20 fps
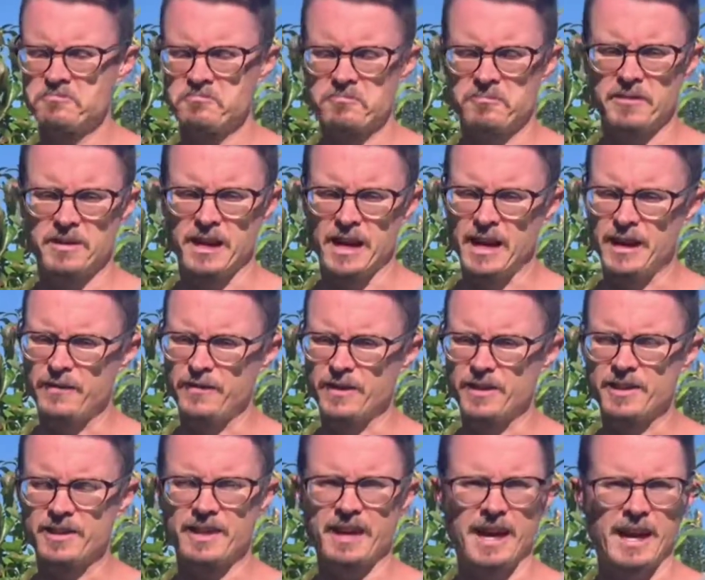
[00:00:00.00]
The
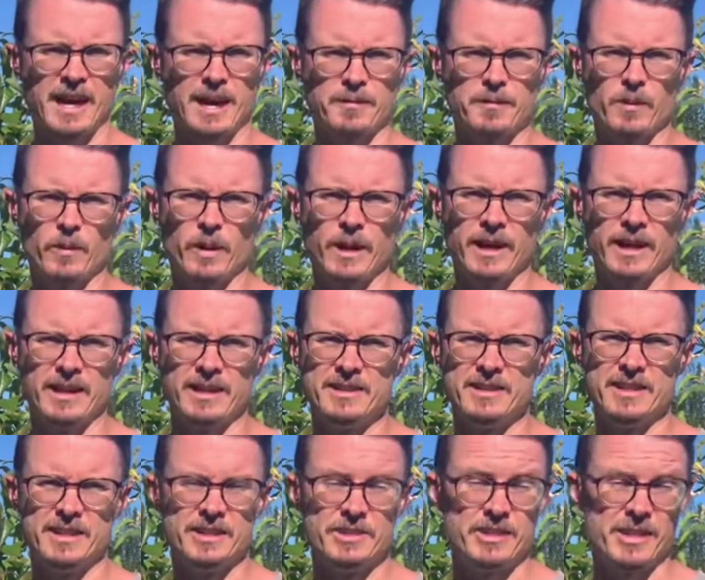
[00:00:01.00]
aphids came and went and
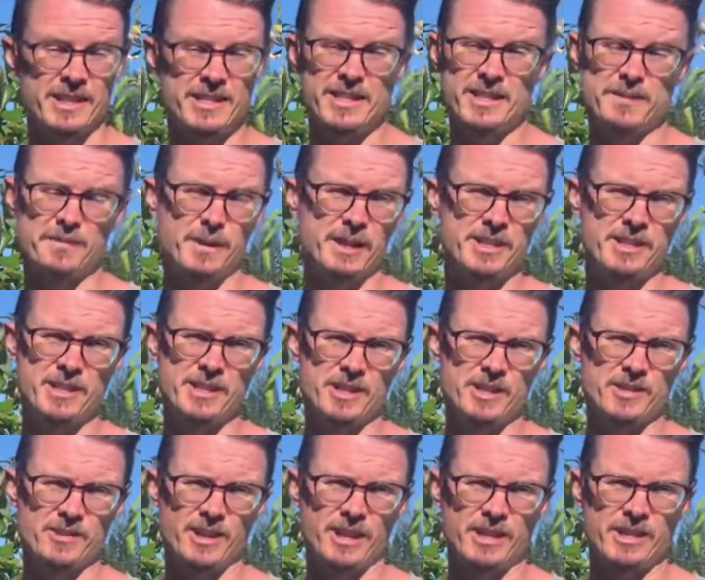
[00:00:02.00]
did just as much
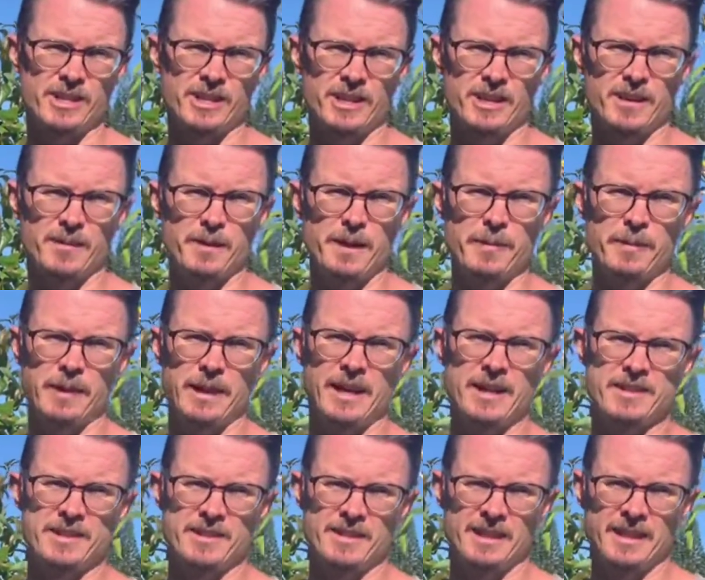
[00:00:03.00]
destruction on my
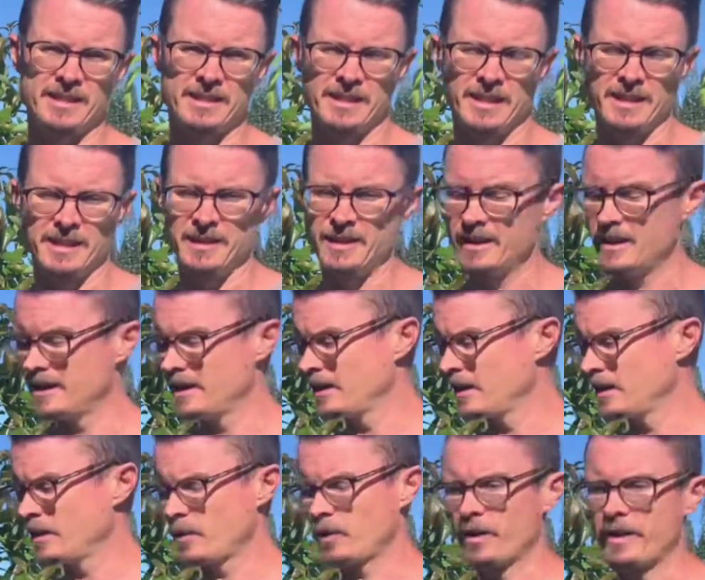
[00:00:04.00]
plants as they did
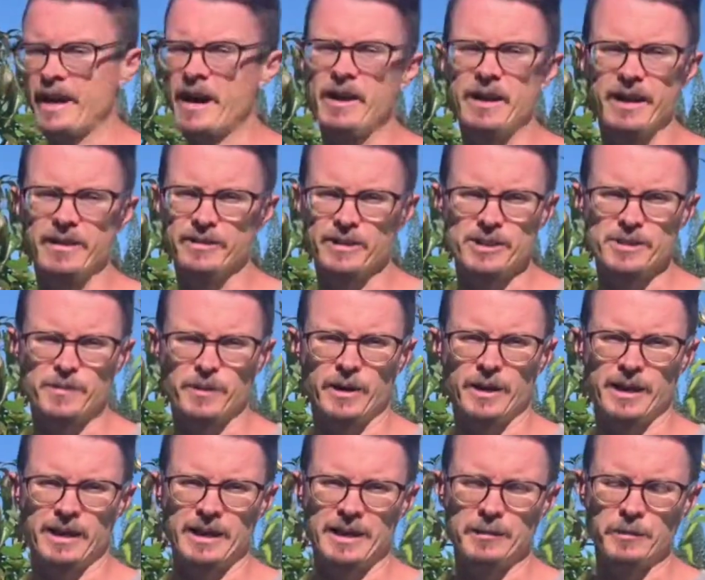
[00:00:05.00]
without ever
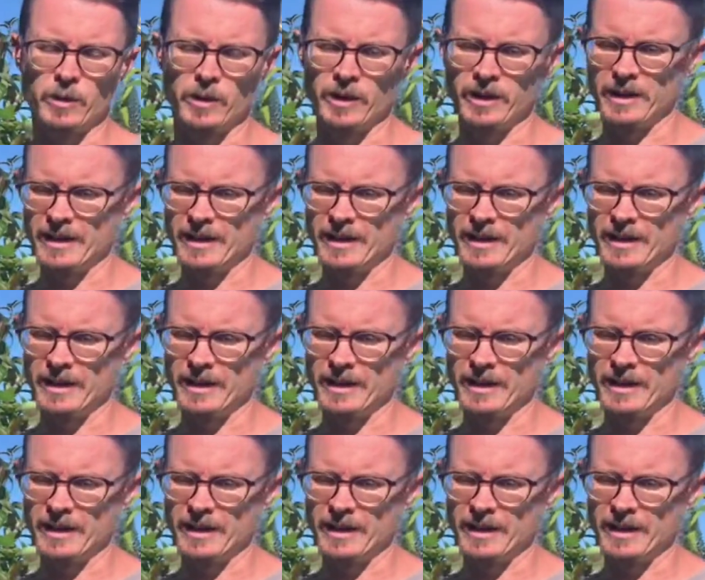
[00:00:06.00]
spraying neem oil.